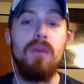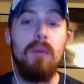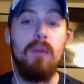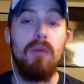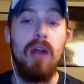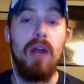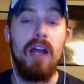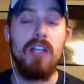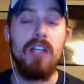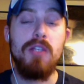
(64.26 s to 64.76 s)

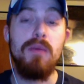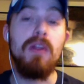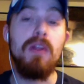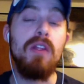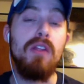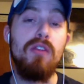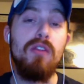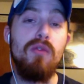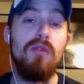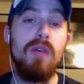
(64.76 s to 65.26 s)

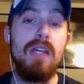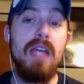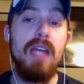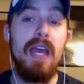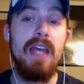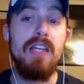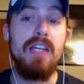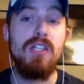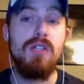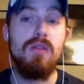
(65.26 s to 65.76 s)
approximately 3
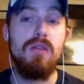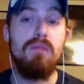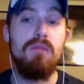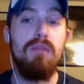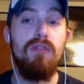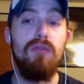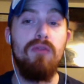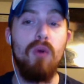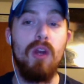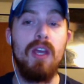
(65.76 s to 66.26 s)
days
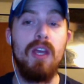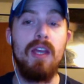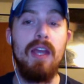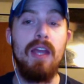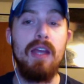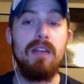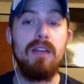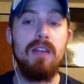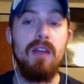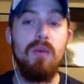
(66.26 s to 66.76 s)
before
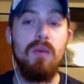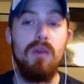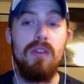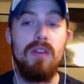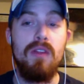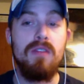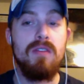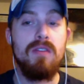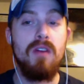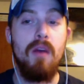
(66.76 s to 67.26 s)
connecting with
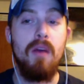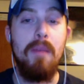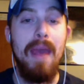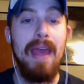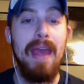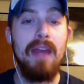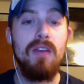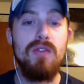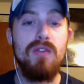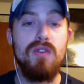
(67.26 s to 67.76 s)
its
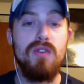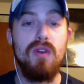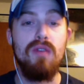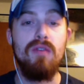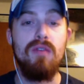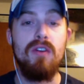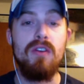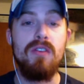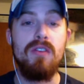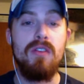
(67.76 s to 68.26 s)
command
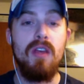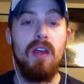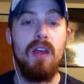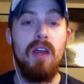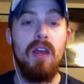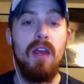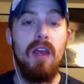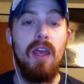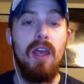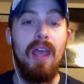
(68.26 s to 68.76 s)
servers,
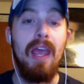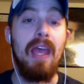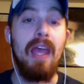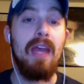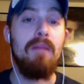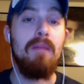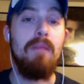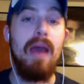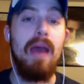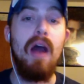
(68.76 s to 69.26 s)

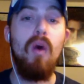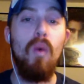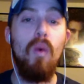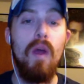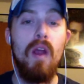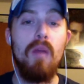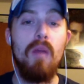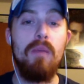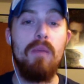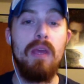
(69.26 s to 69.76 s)
and
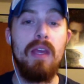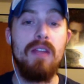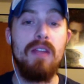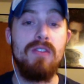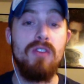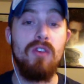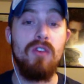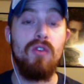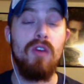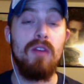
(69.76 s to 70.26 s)
malware
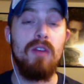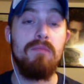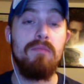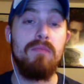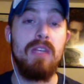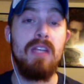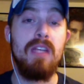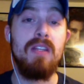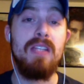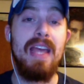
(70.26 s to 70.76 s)
begins
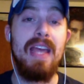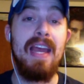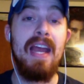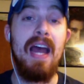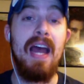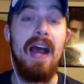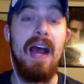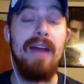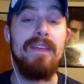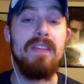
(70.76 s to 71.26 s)
encrypting
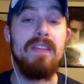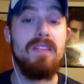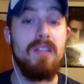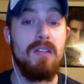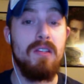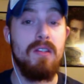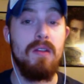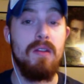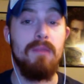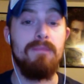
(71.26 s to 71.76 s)
data on the
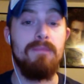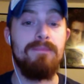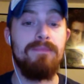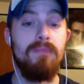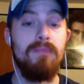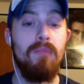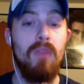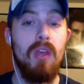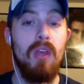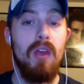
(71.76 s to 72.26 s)
system.
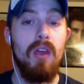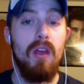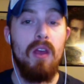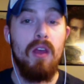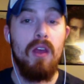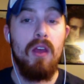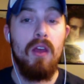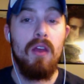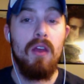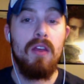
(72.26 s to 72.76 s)

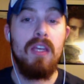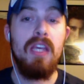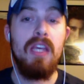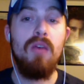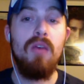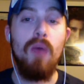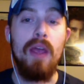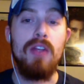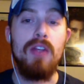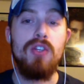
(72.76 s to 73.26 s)

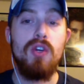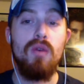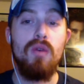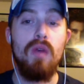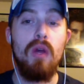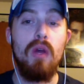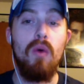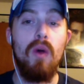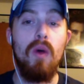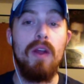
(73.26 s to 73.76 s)
KeyRanger
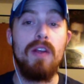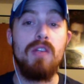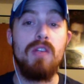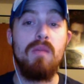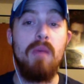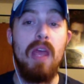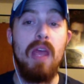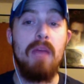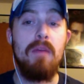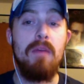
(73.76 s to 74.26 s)

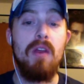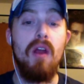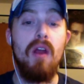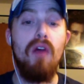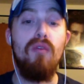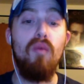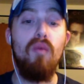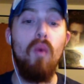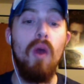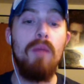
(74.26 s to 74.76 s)
requires payment
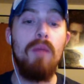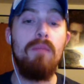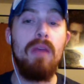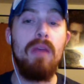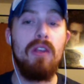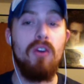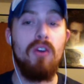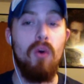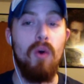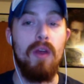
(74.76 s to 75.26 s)
of 1
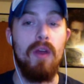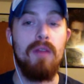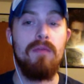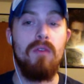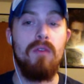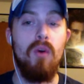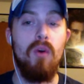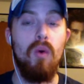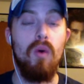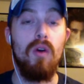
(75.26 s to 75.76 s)

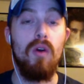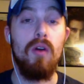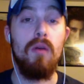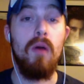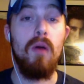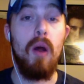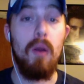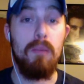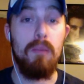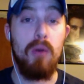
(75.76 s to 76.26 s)
Bitcoin,
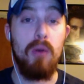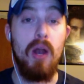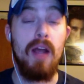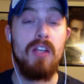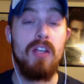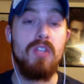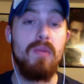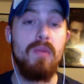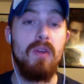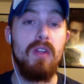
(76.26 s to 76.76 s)
or
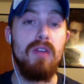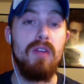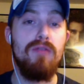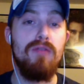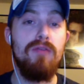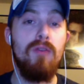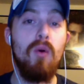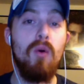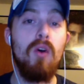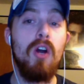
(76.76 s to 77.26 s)
approximately
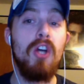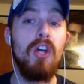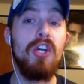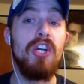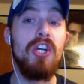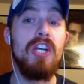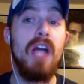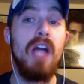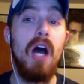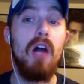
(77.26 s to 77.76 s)

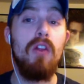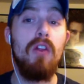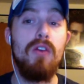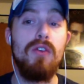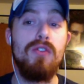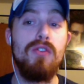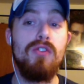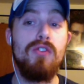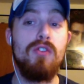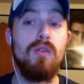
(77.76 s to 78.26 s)

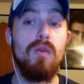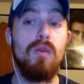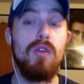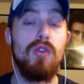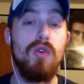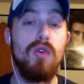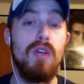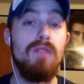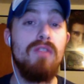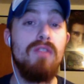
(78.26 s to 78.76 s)
$400, to
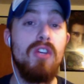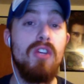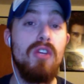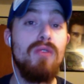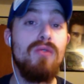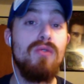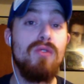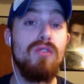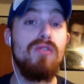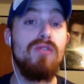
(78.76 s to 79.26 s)
retrieve the
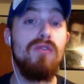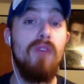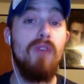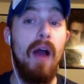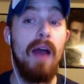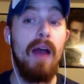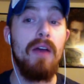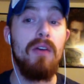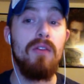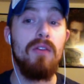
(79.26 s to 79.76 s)
user's
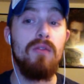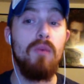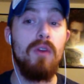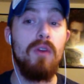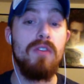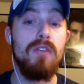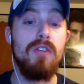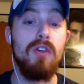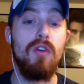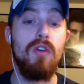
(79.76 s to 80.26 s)
files
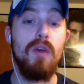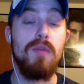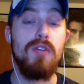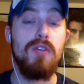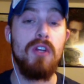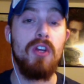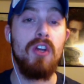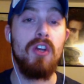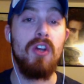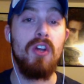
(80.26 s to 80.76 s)
once
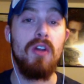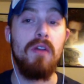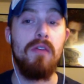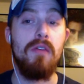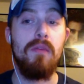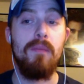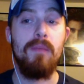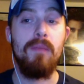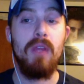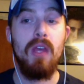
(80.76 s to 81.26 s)
encryption
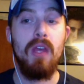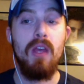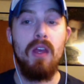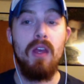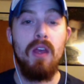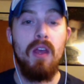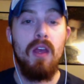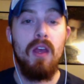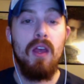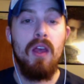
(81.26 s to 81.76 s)
occurs.
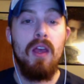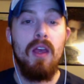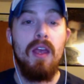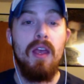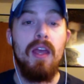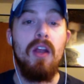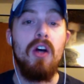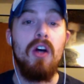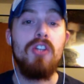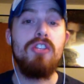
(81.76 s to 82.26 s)

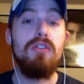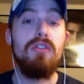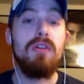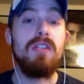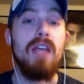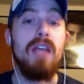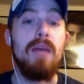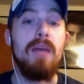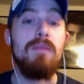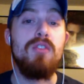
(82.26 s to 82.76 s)
It also
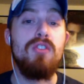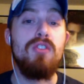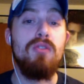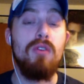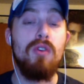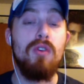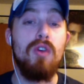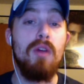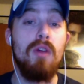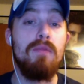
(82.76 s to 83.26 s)
attempts to
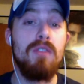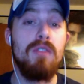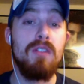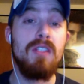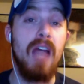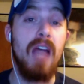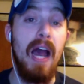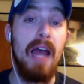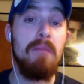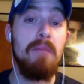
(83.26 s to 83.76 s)
encrypt
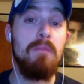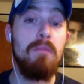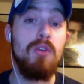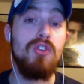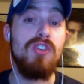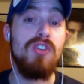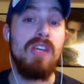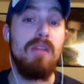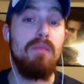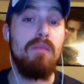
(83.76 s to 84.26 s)
Time
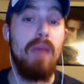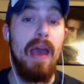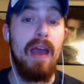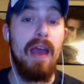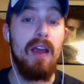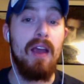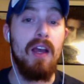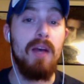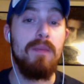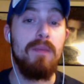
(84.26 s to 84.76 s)
Machine
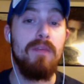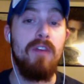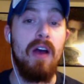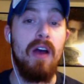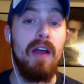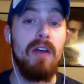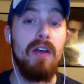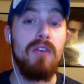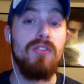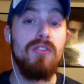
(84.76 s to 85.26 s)
backup
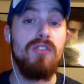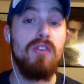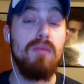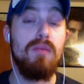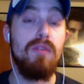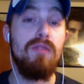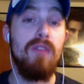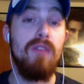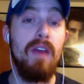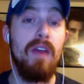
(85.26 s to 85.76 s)
files to
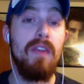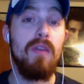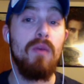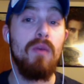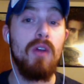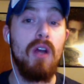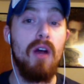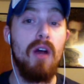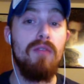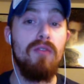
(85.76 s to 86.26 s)
prevent the
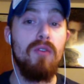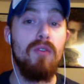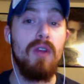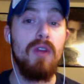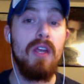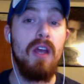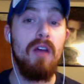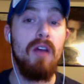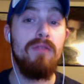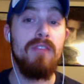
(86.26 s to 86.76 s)

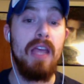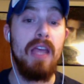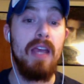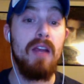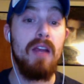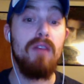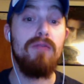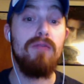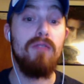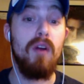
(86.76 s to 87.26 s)
recovery of
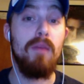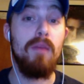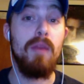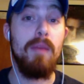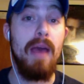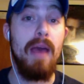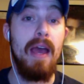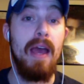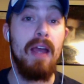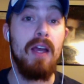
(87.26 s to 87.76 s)
data from
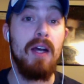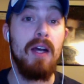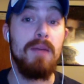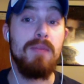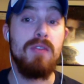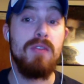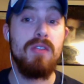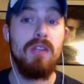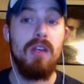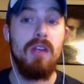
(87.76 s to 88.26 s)
the
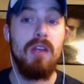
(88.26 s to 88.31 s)
backups.